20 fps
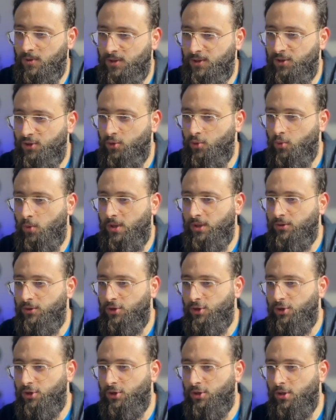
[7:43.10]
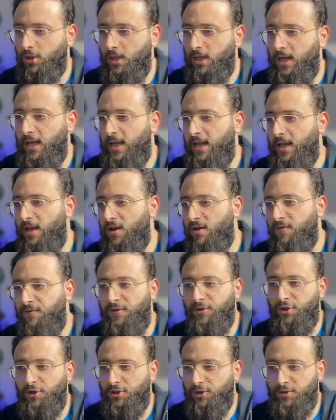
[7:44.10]
switch, if it
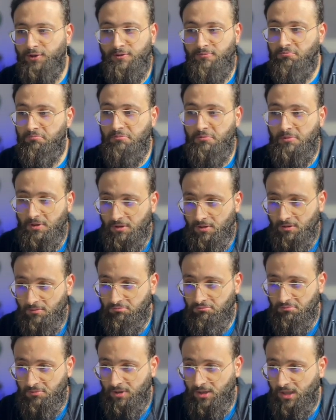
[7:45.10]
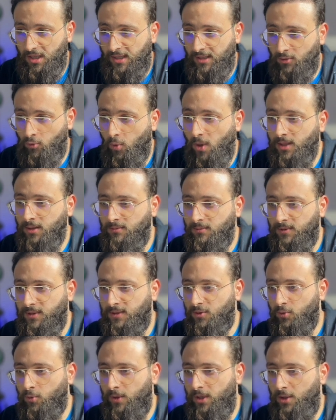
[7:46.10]
is client1,
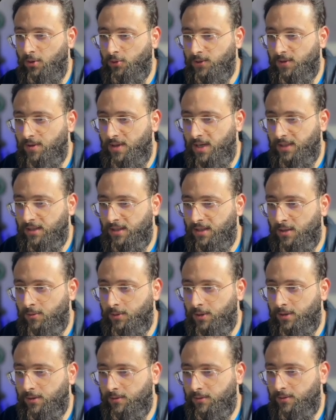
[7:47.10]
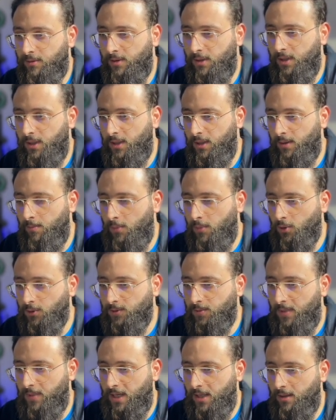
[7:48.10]
since we used that in our
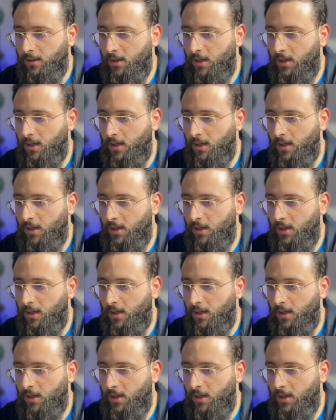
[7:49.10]
Postman,